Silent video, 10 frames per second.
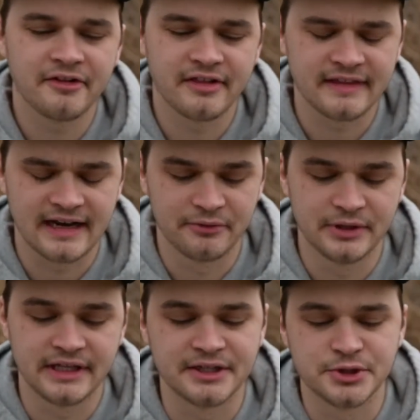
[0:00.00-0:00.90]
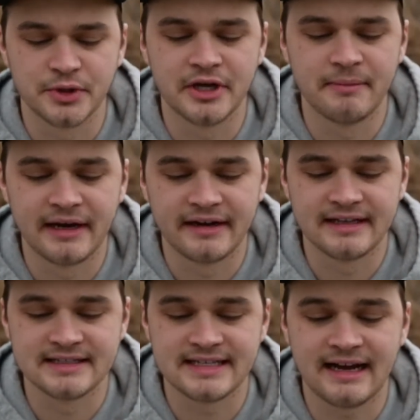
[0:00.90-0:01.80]
thing that I really enjoy about it
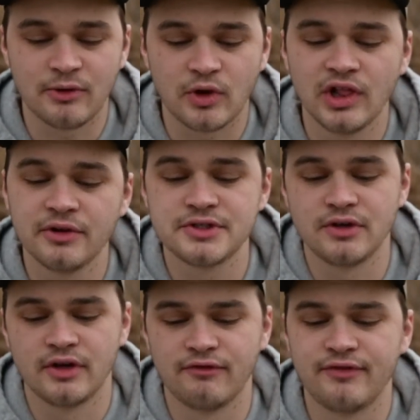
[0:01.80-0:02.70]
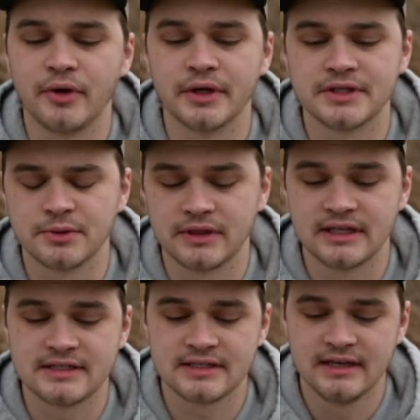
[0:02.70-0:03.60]
is how close you can focus with
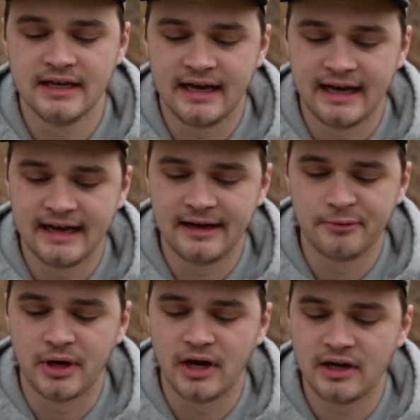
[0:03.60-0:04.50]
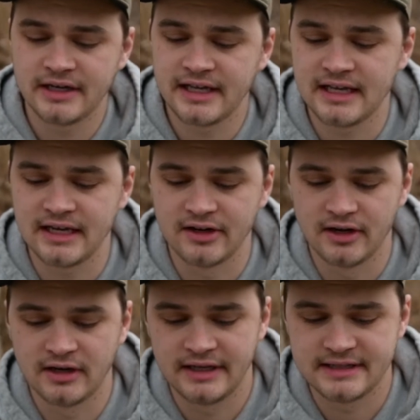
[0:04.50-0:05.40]
this. On
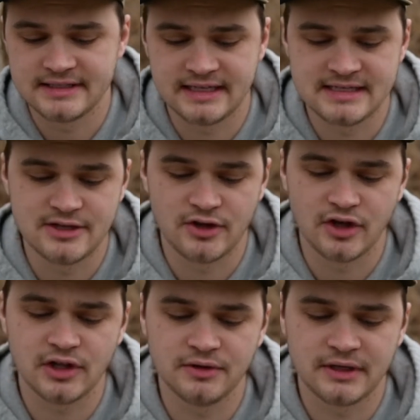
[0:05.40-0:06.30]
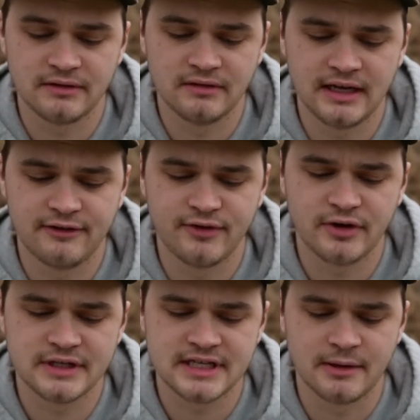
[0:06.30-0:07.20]
here, it says that you can
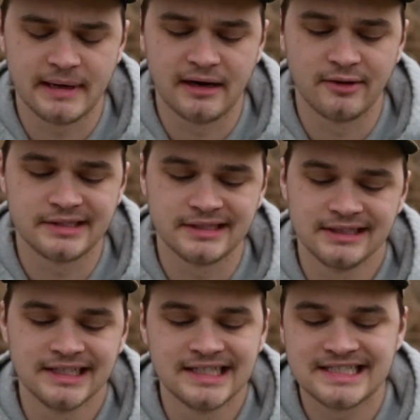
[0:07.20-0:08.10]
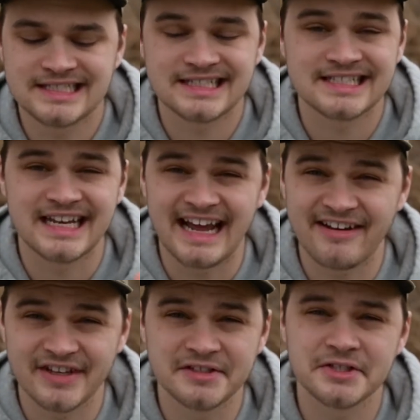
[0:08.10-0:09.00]
focus at about
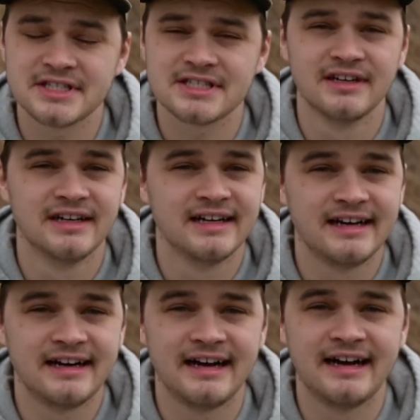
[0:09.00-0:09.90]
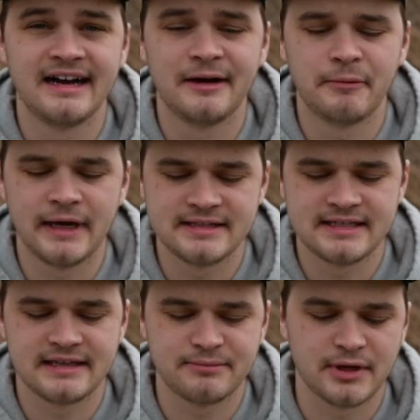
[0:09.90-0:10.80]
6.5 inches. I'd
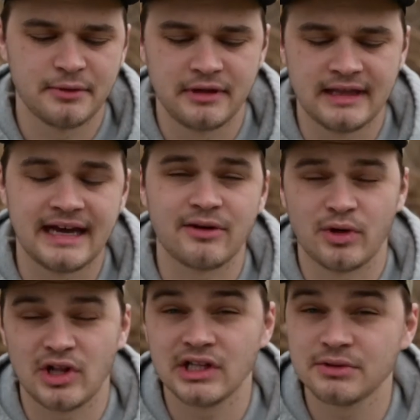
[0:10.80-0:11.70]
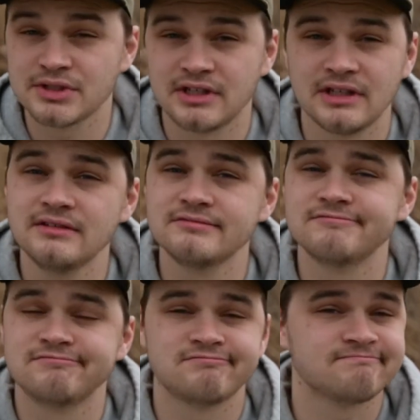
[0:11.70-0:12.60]
say probably that or closer.
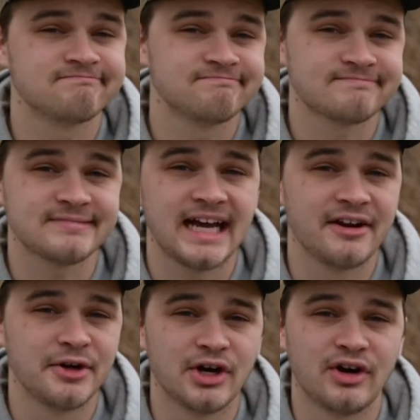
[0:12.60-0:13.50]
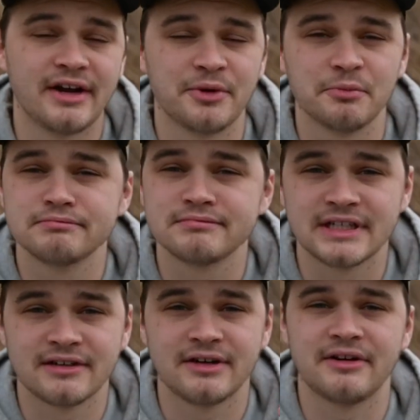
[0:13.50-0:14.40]
I don't know. I don't
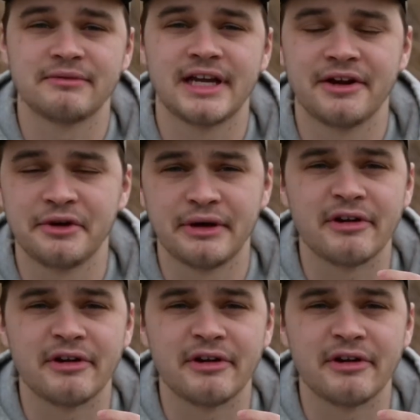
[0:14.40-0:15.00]
carry around a